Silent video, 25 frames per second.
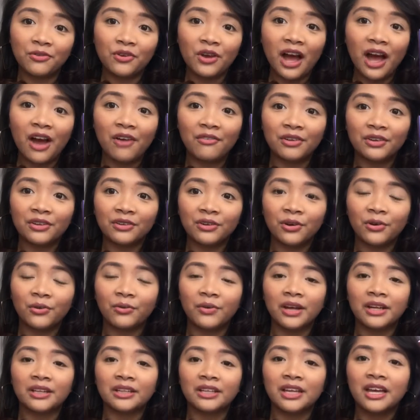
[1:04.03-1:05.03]
you haven't
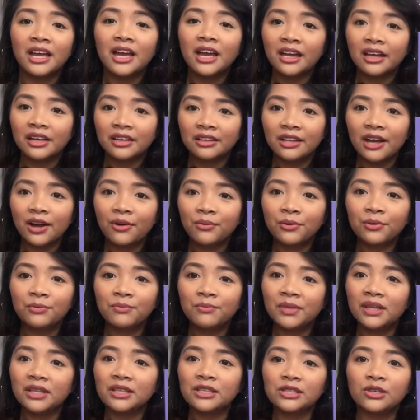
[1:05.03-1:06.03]
already. That would
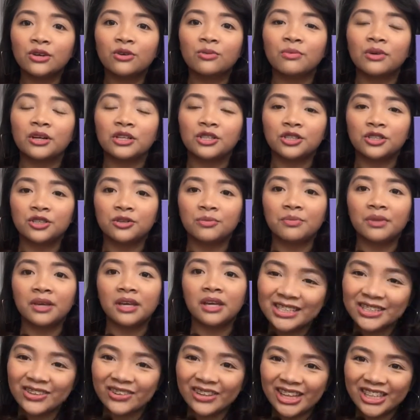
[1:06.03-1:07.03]
mean so much to
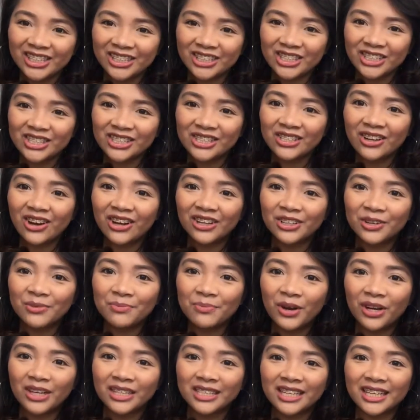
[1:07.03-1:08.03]
me. So let's just start
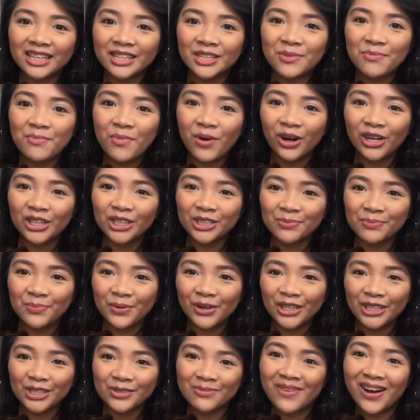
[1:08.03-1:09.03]
unboxing the March
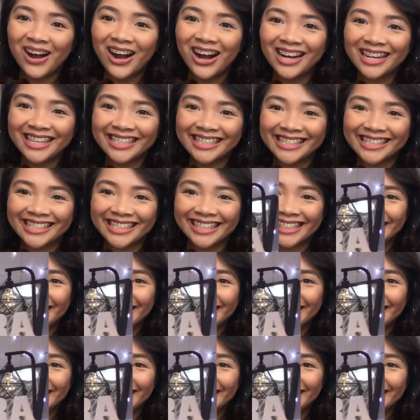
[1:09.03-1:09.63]
Birchbox.